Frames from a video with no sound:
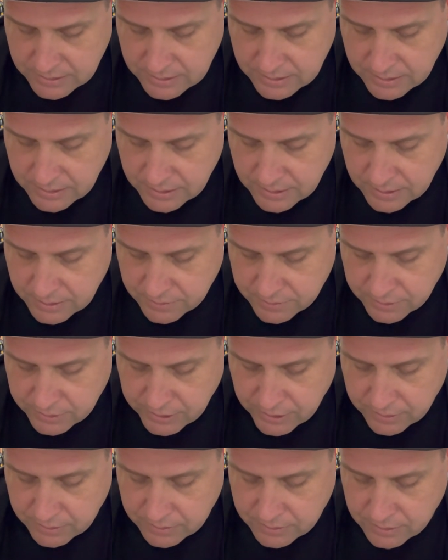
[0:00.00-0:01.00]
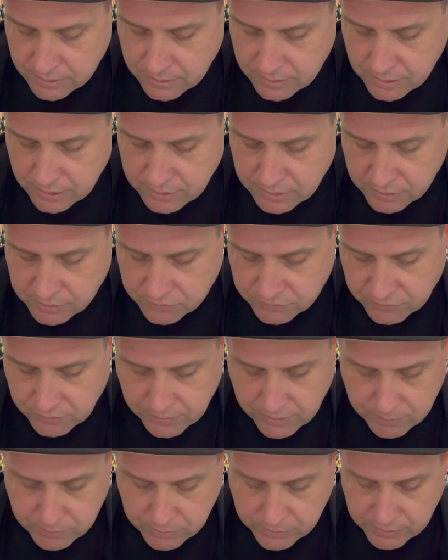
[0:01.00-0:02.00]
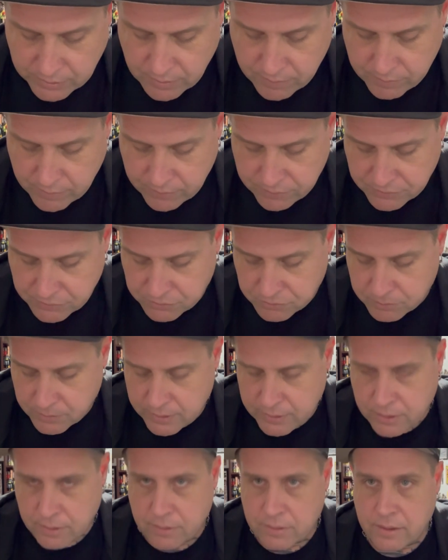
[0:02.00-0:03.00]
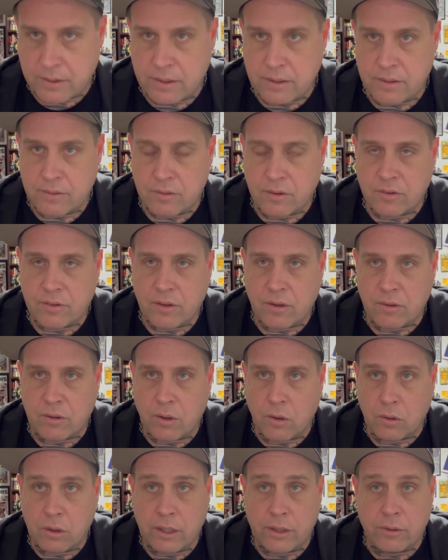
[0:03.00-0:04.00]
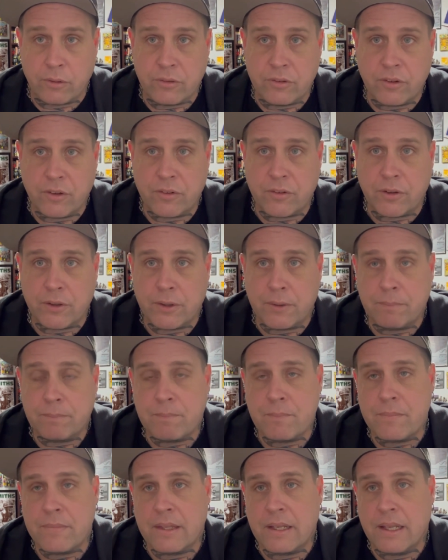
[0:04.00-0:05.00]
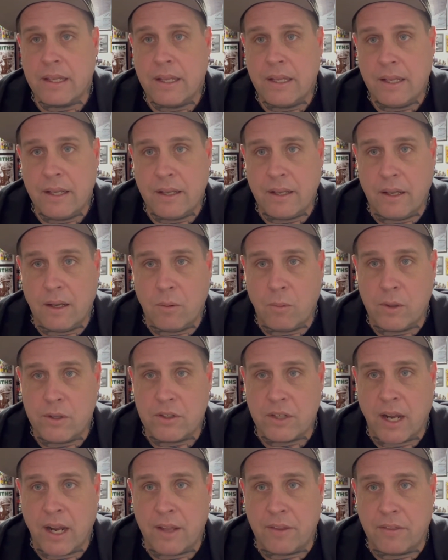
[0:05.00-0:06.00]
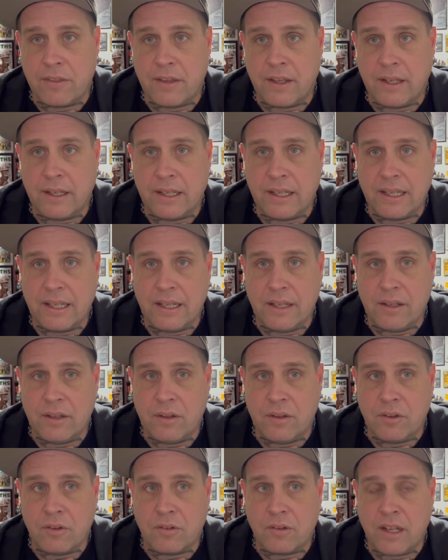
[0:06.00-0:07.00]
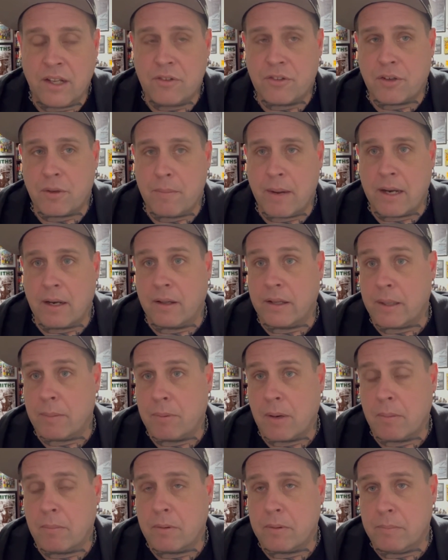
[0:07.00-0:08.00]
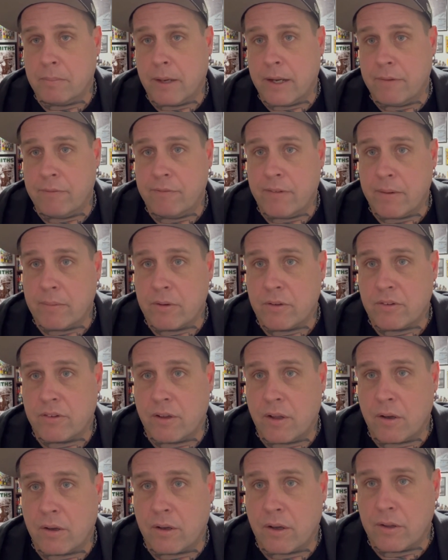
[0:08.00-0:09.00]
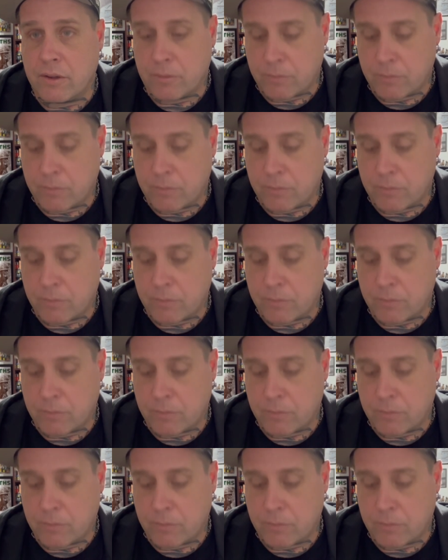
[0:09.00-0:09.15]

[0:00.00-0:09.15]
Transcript: Another song I really love off this record is a song called Little Sister, which I think is instrumentally probably my favorite song on the